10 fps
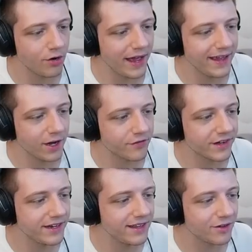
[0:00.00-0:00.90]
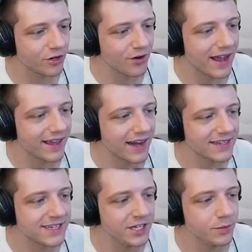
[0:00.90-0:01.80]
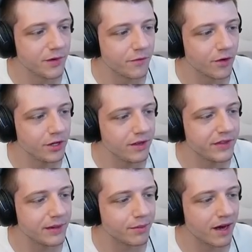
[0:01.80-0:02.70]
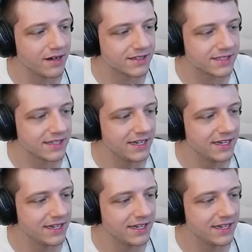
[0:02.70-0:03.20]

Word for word: hey, get over here, you little crackhead. I seen you before. You live in the Bronx.